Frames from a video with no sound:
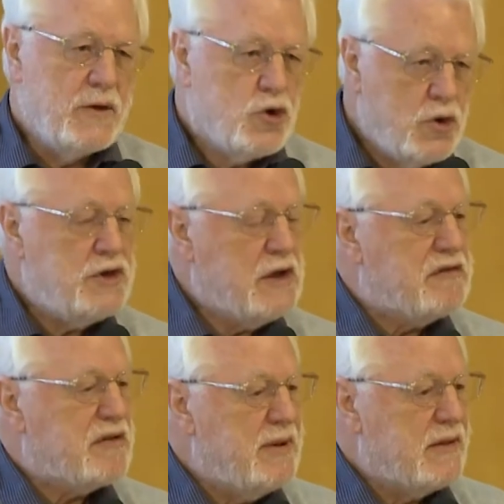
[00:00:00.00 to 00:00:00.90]
good
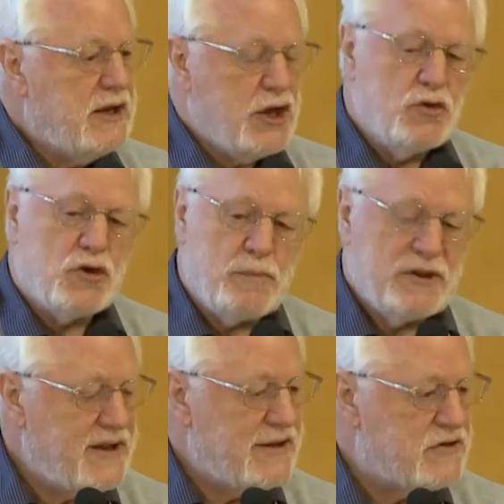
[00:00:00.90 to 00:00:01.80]
usability you could
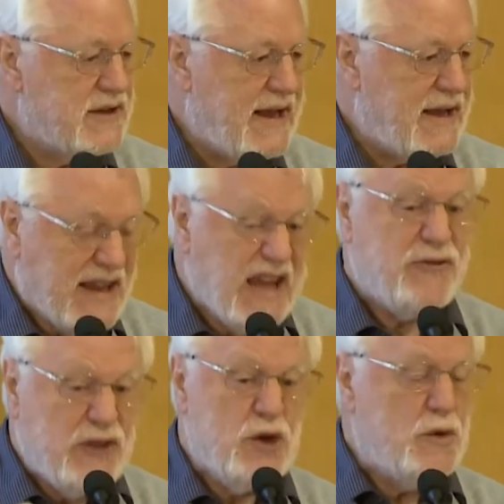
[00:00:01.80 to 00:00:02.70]
potentially get
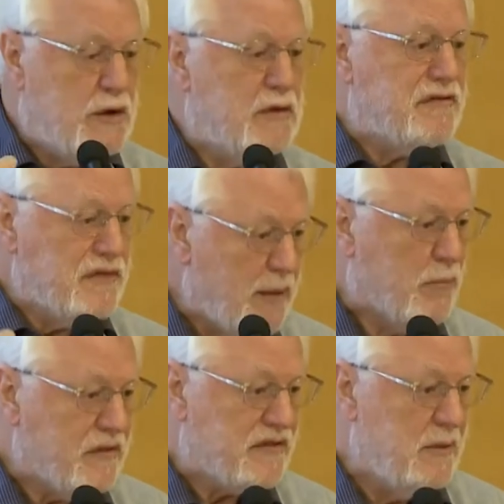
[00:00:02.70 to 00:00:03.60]
if you used numbers.